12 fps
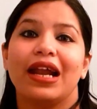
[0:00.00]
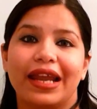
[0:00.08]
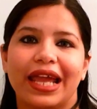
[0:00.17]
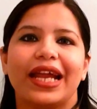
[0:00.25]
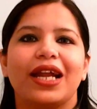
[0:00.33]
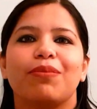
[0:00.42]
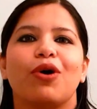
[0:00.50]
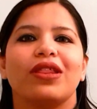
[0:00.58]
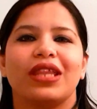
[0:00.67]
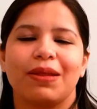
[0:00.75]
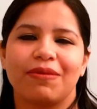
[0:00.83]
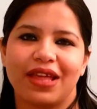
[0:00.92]
take it upon
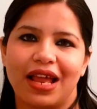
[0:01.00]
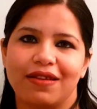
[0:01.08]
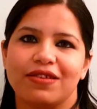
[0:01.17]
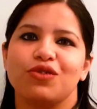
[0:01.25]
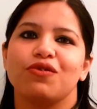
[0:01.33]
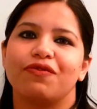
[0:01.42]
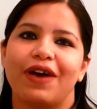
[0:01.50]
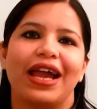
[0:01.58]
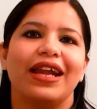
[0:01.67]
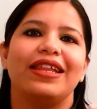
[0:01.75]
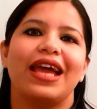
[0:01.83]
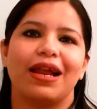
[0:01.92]
themselves to
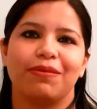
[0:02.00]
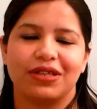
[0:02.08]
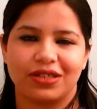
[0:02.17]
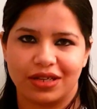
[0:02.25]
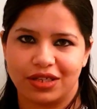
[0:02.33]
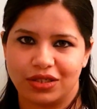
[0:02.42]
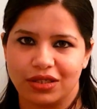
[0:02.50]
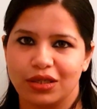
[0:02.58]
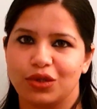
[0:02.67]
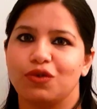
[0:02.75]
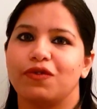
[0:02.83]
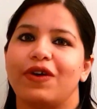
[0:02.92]
fight the
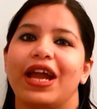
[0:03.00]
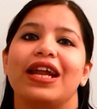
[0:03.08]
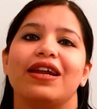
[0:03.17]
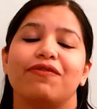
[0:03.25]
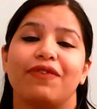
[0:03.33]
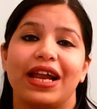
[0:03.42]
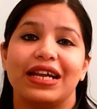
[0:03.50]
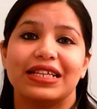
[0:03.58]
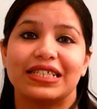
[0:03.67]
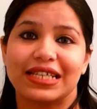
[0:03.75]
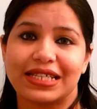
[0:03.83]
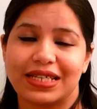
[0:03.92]
administration, to fight the
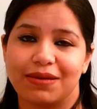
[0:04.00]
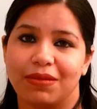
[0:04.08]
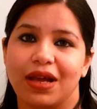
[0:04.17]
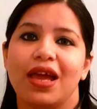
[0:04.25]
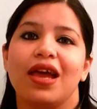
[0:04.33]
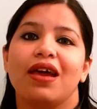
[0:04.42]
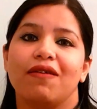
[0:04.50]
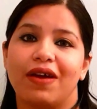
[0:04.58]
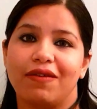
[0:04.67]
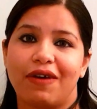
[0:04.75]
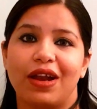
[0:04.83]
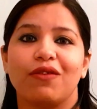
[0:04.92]
system,
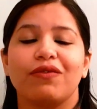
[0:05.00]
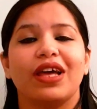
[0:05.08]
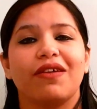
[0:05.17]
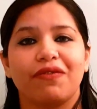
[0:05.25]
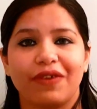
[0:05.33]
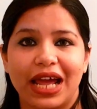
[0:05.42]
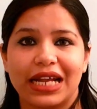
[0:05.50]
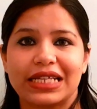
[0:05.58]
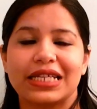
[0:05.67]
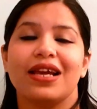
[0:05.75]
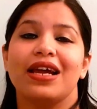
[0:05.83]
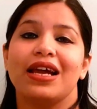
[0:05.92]
when one of their friends,